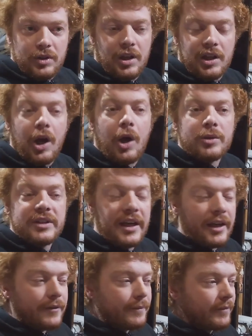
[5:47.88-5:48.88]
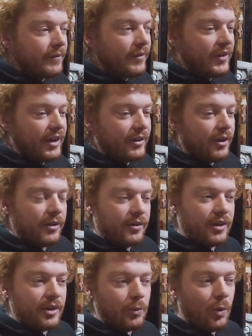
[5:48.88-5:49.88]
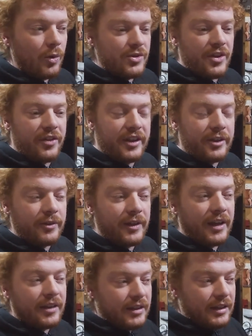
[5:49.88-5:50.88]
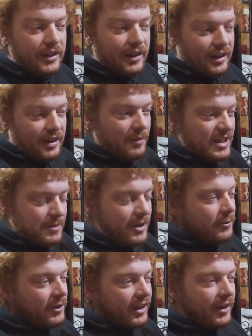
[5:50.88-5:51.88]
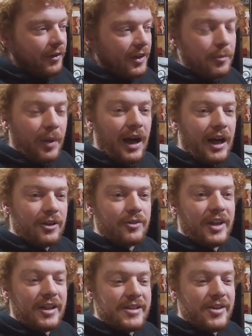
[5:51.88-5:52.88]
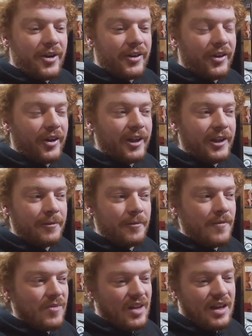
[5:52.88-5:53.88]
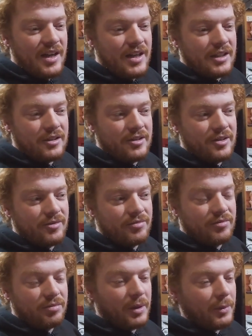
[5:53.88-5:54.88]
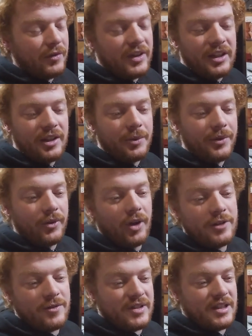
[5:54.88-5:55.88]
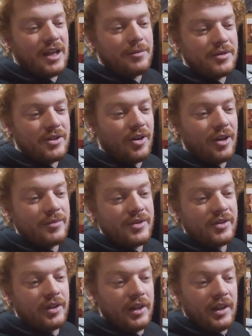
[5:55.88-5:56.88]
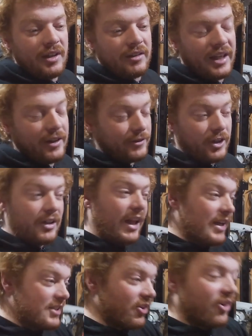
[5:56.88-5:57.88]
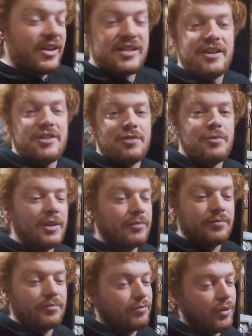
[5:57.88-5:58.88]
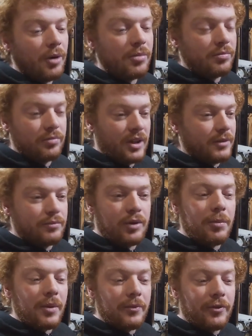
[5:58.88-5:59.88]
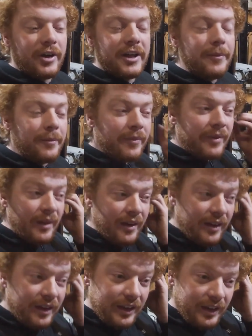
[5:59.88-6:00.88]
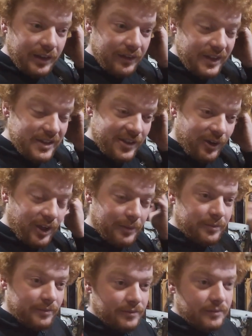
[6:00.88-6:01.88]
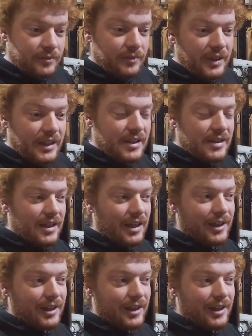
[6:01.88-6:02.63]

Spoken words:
like hogged out. They're like, the walls are thinner than that. There must be a really thin part on that side there, and when we've hit it with nitrous a couple times, even though last dyno session went problem free, this time it's